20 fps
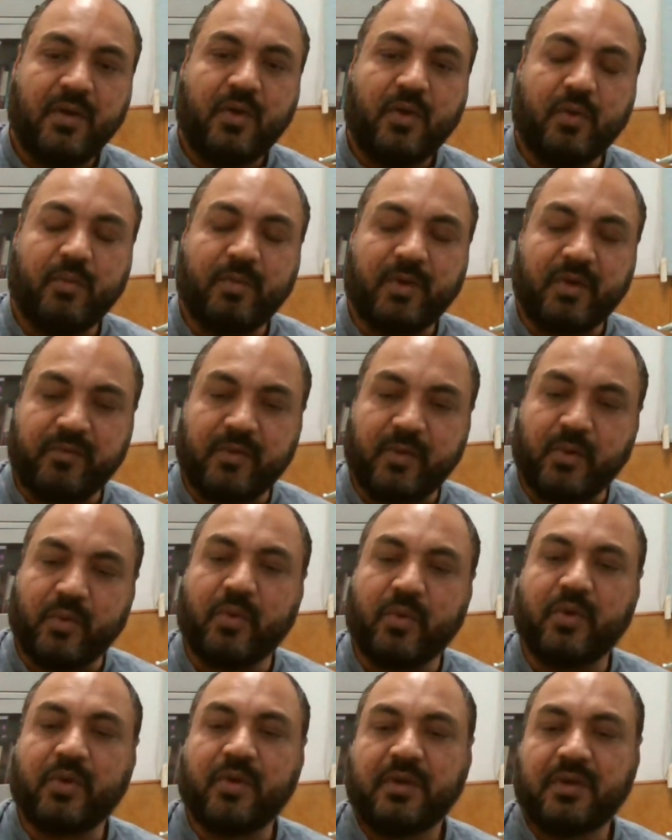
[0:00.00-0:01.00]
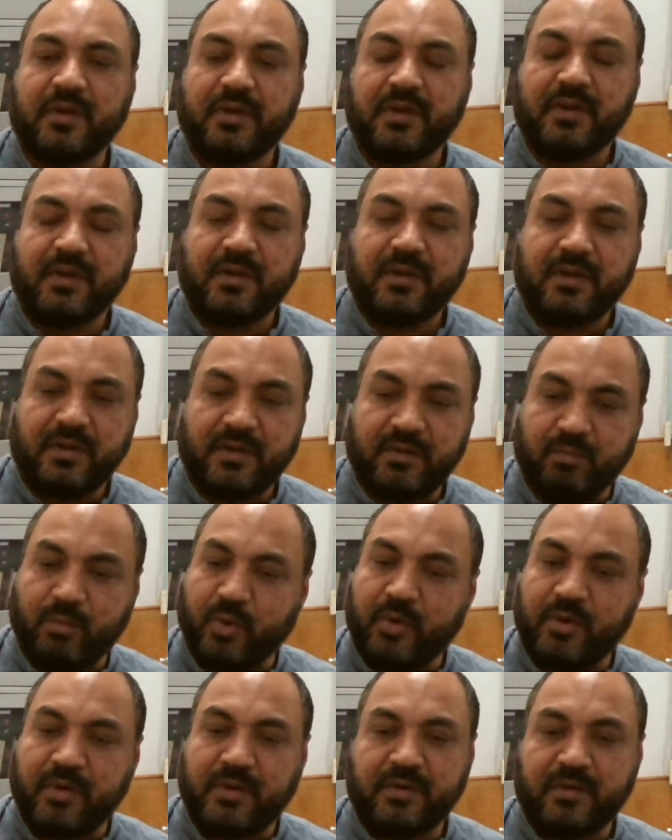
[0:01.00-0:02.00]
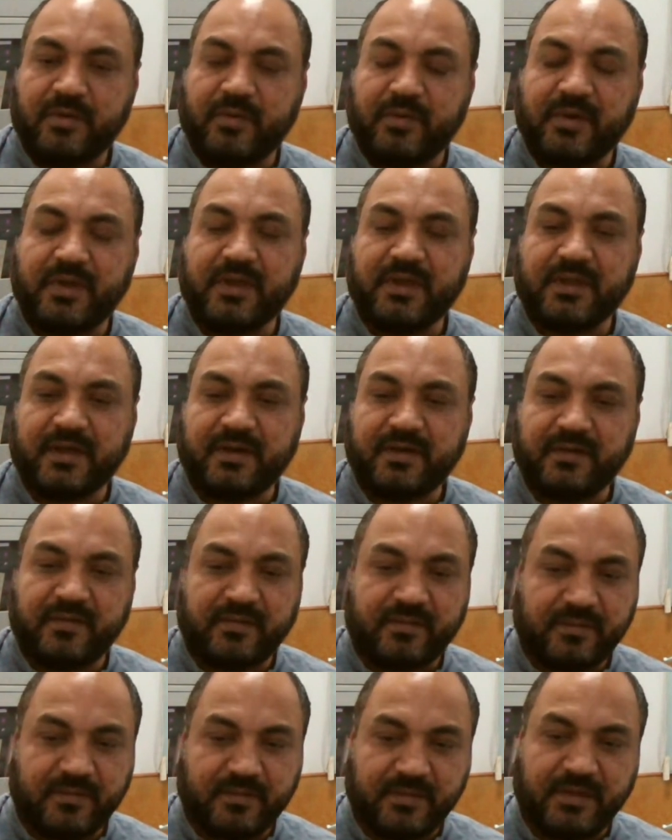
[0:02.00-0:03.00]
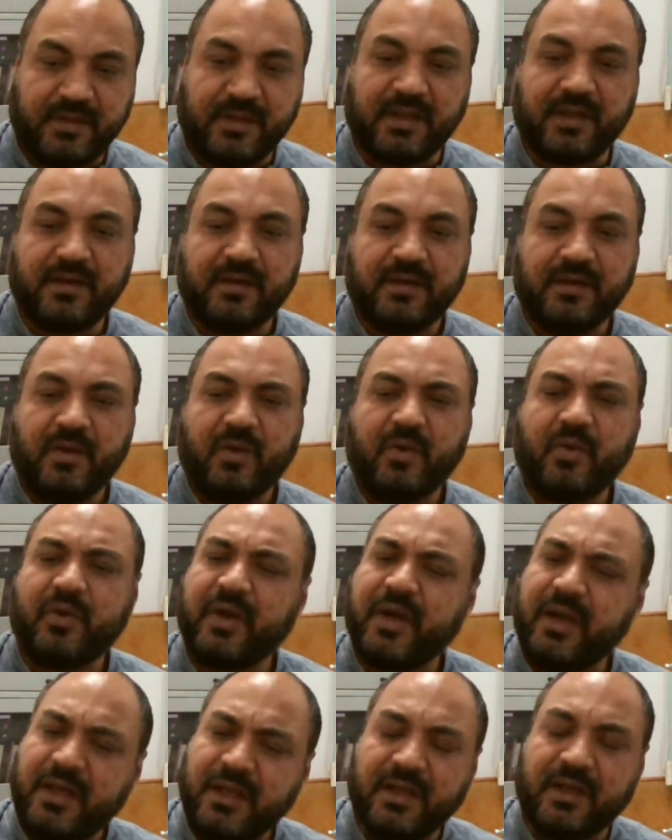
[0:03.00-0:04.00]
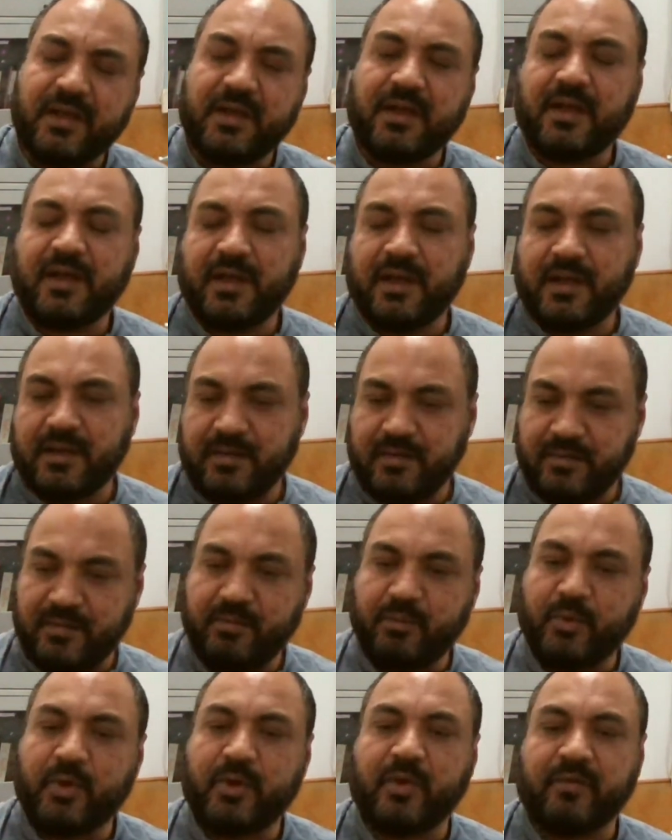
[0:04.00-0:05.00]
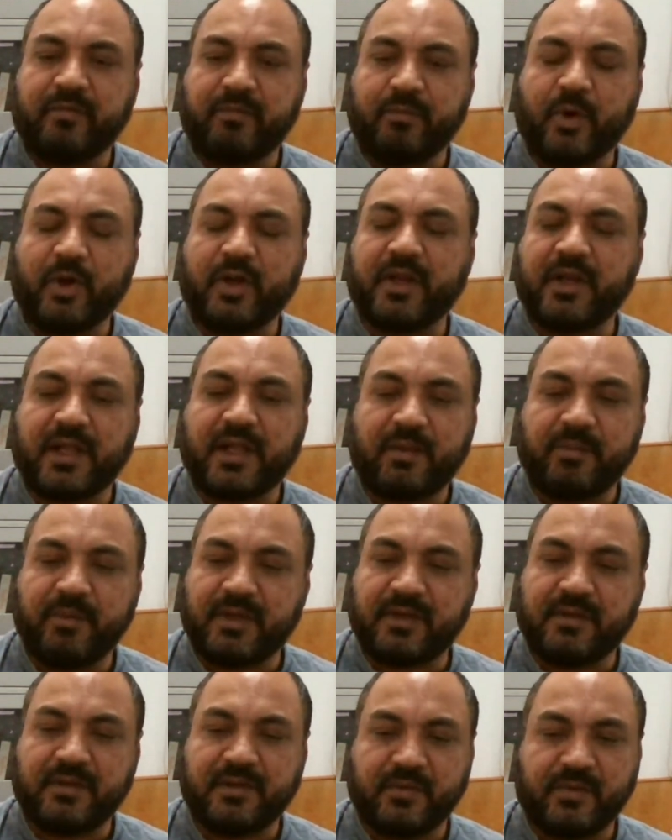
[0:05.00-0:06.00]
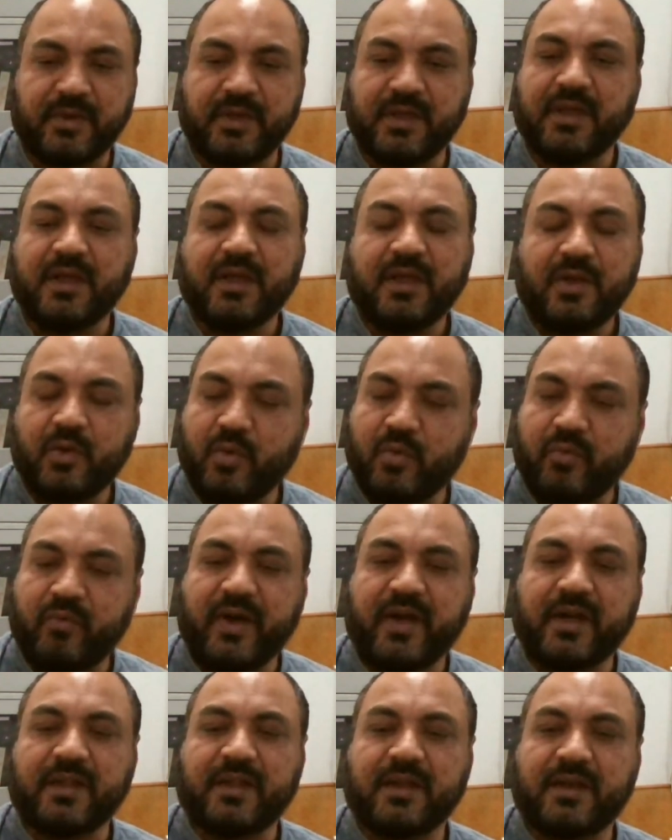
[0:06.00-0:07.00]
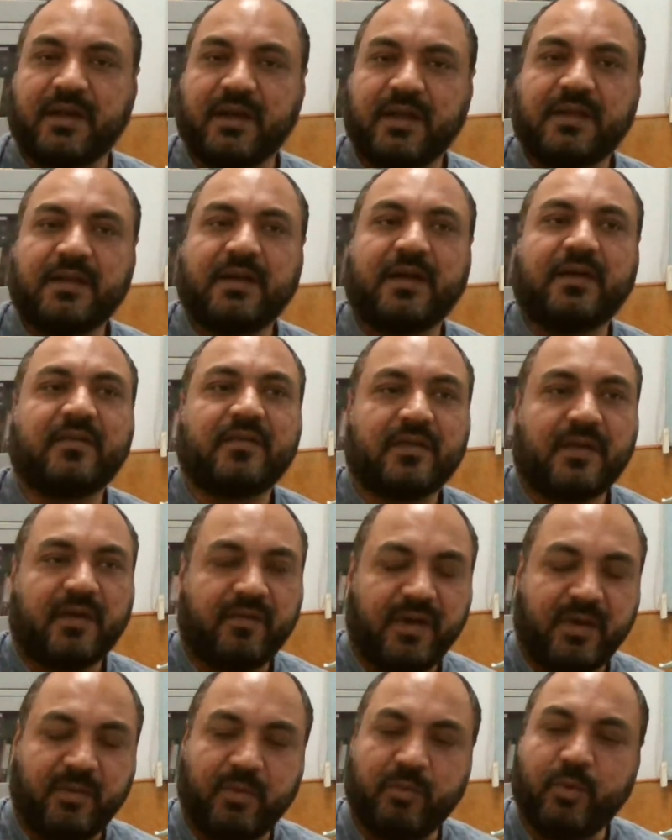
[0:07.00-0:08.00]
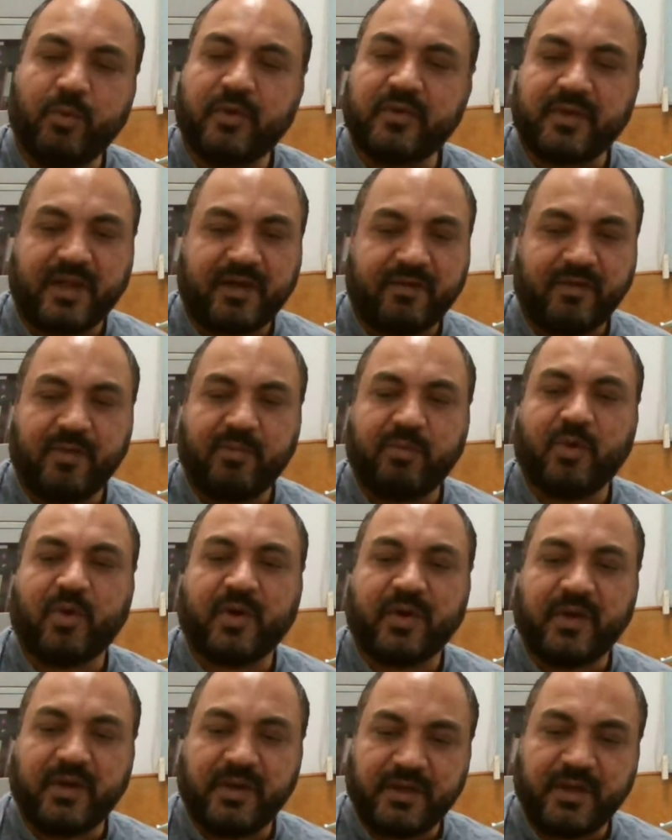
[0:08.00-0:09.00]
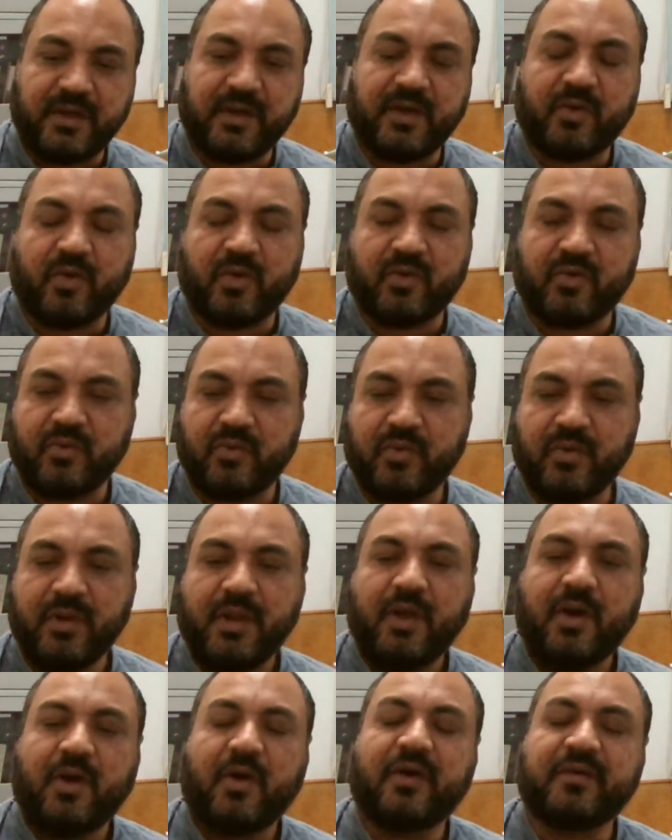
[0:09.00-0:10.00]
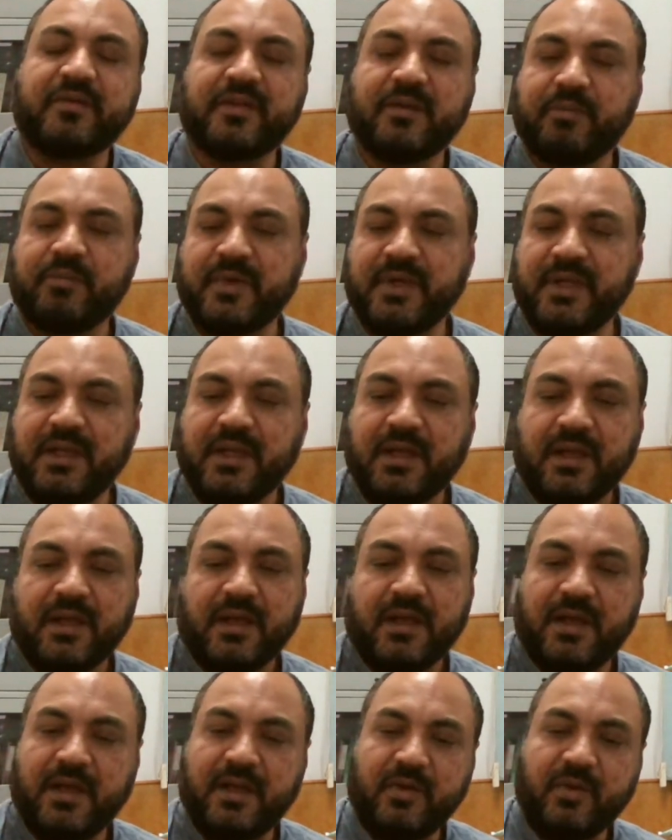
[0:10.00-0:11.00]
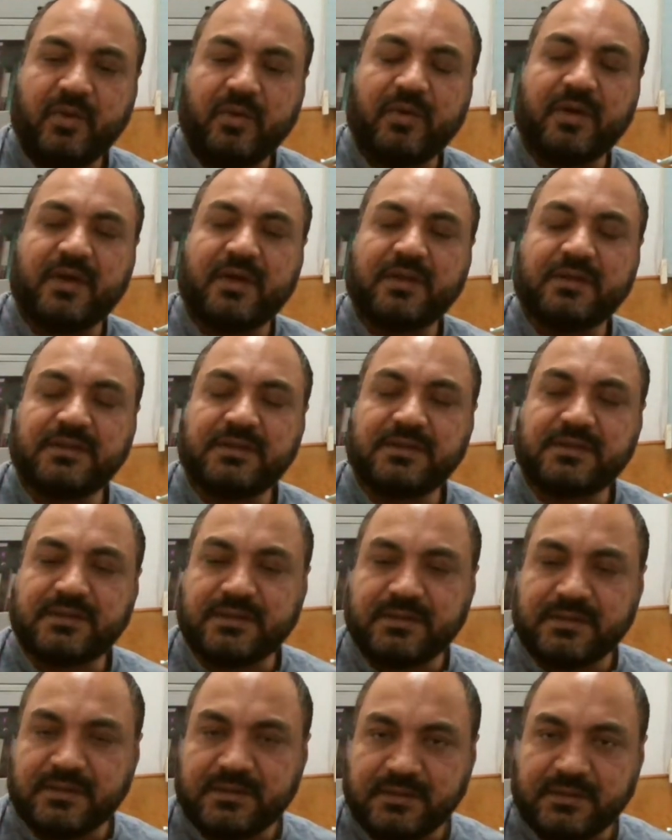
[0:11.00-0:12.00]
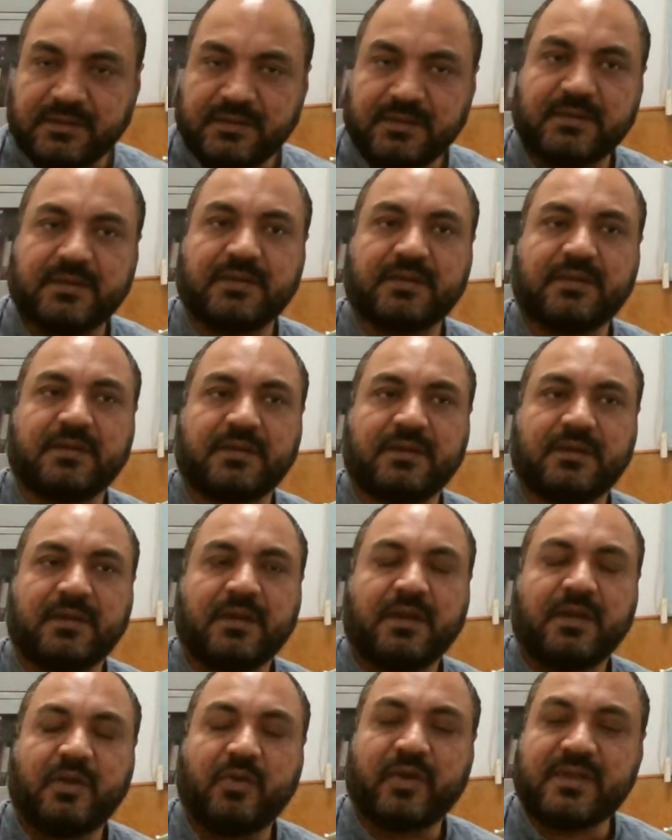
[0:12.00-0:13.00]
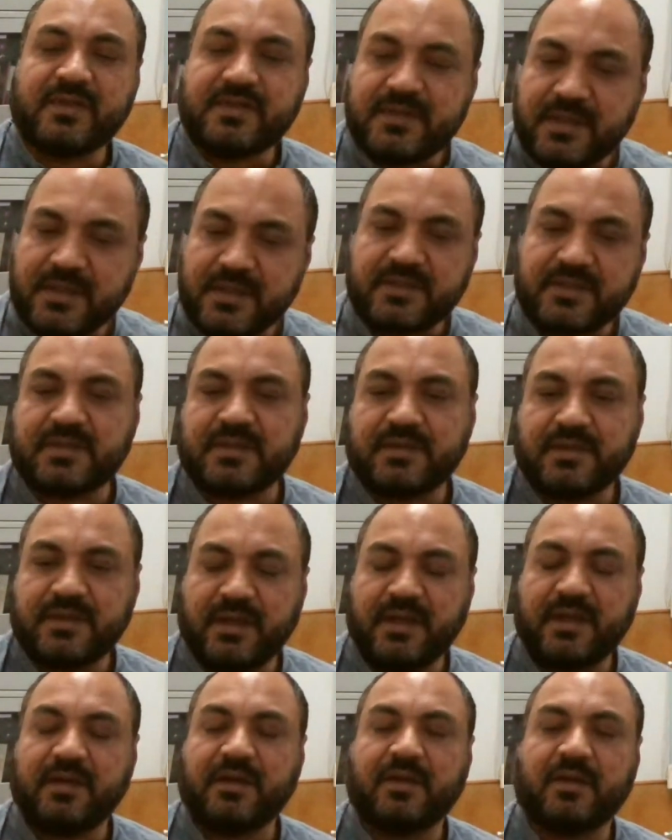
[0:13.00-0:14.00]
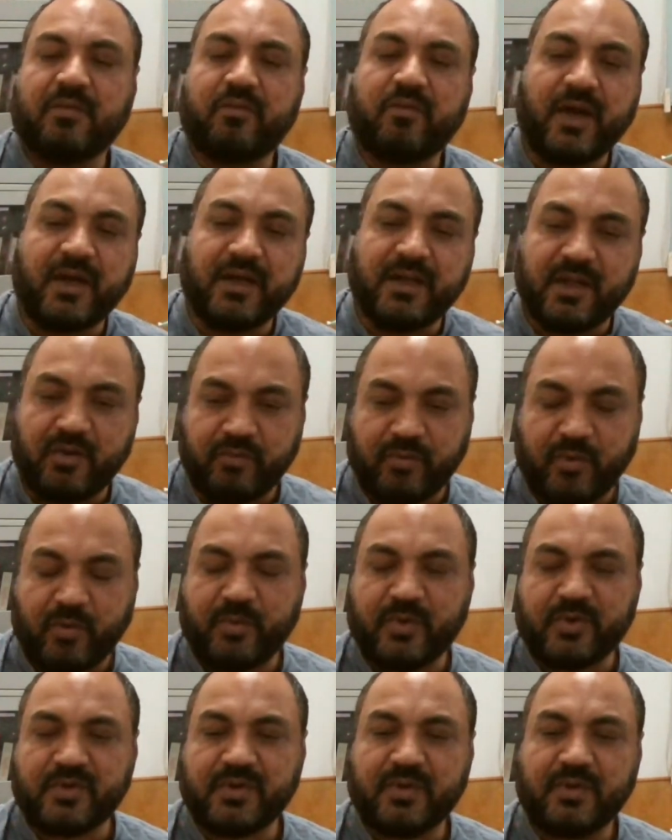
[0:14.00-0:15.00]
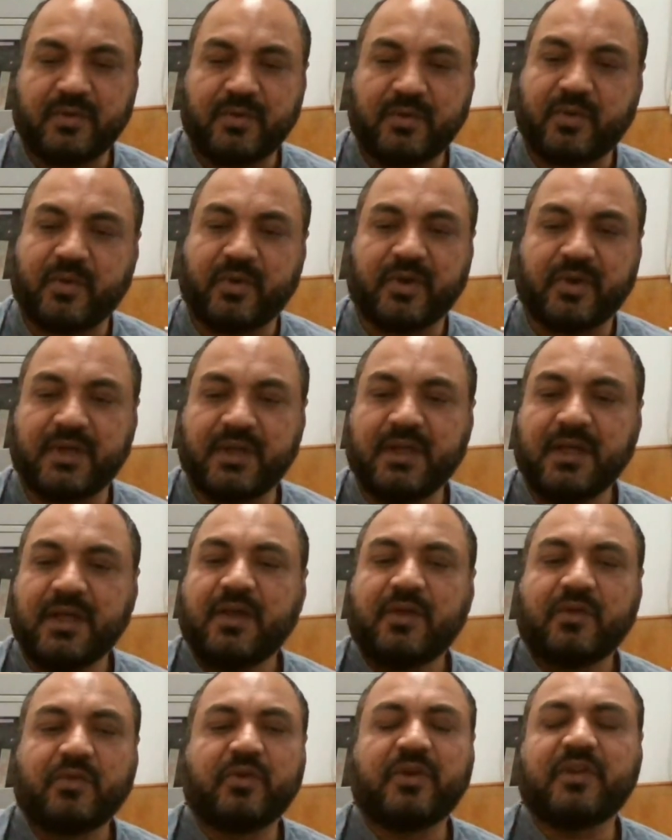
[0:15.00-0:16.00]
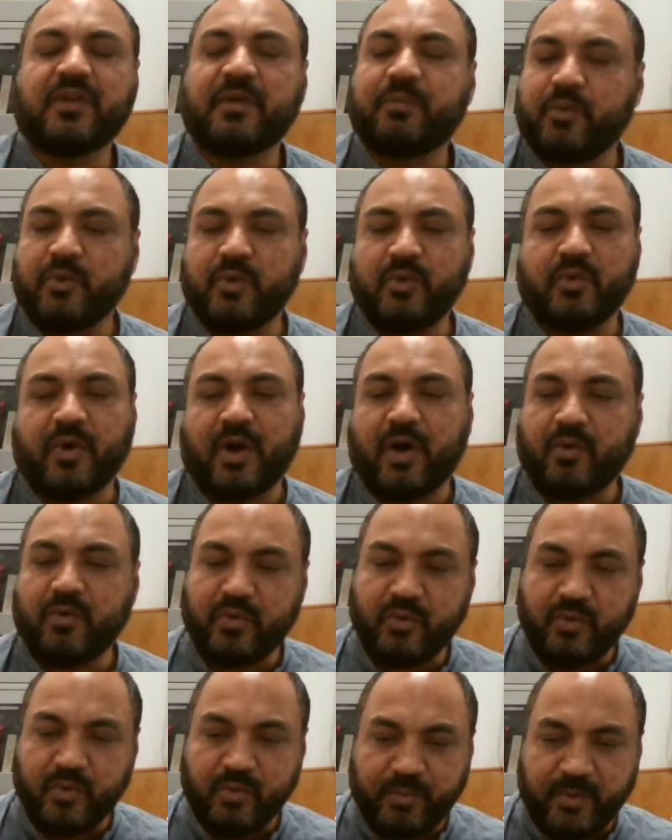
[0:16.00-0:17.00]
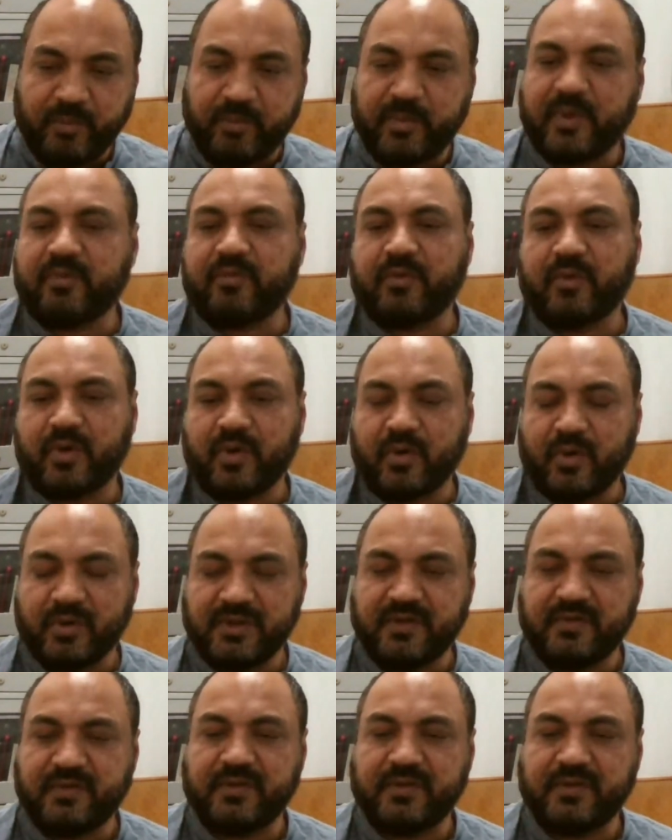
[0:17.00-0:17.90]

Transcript: Omar Farooq book. Okay, that is there, or any book of modern Arabic. Okay, you'll find there, that is available. Books are available on internet also, or simply I know this you can search and find the information accordingly. So it is up to you, how do you prepare for all these